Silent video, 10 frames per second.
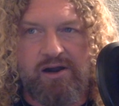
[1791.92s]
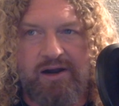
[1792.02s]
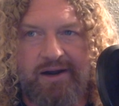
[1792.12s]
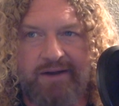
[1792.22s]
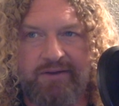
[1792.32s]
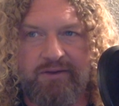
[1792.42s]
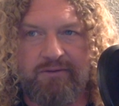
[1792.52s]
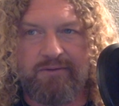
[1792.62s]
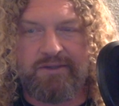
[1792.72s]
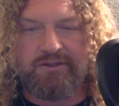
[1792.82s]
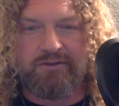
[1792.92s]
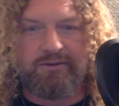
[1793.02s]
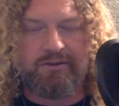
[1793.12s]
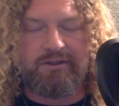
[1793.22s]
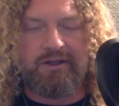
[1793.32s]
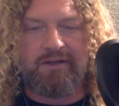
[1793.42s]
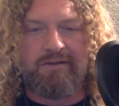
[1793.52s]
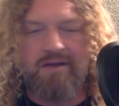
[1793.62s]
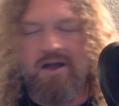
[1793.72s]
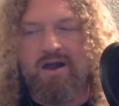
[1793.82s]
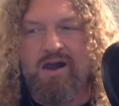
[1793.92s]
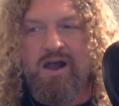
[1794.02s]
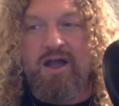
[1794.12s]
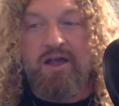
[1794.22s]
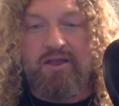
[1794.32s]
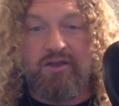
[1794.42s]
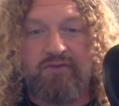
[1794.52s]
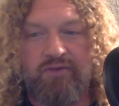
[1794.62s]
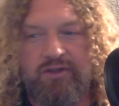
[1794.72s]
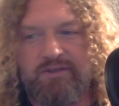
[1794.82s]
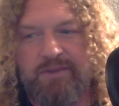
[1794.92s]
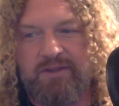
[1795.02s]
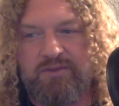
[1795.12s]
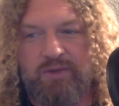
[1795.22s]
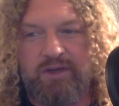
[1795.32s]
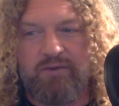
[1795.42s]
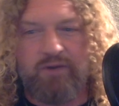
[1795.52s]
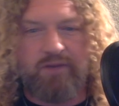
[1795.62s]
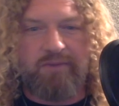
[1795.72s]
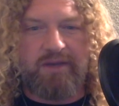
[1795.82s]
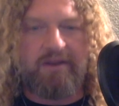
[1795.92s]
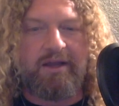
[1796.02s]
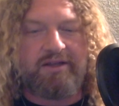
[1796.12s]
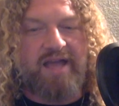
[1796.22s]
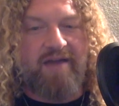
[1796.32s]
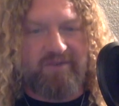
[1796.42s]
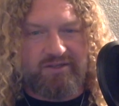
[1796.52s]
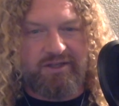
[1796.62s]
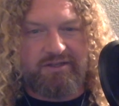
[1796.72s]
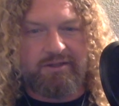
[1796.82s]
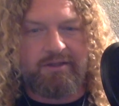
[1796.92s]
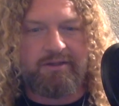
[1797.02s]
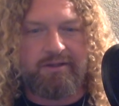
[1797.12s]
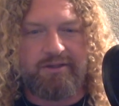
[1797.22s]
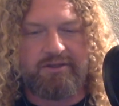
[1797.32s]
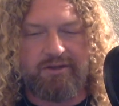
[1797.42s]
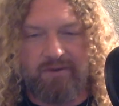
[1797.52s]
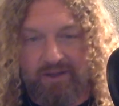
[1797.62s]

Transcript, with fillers: and the research, and that you could really expand this one out quite a bit. I just haven't yet because, you know,